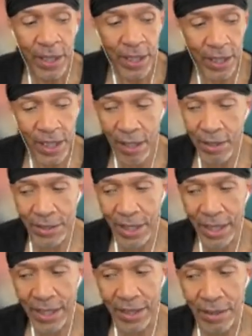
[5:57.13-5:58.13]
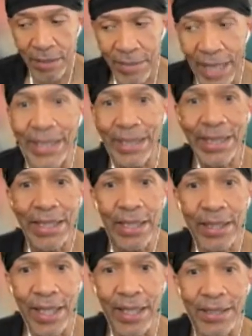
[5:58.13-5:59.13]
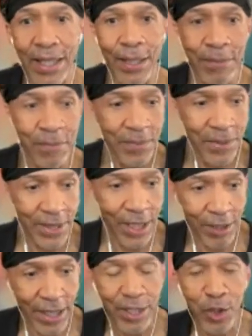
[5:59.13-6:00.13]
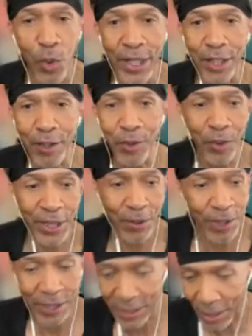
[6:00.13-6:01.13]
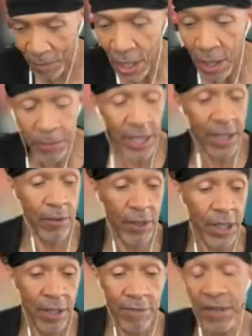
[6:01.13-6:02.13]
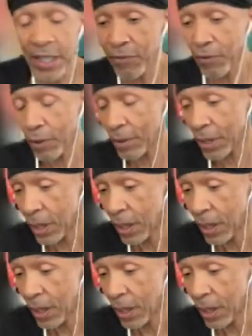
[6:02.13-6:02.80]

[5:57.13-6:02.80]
And I was like 19 at that time, and they're like 20 or 21 or something. But anyway, fast forward,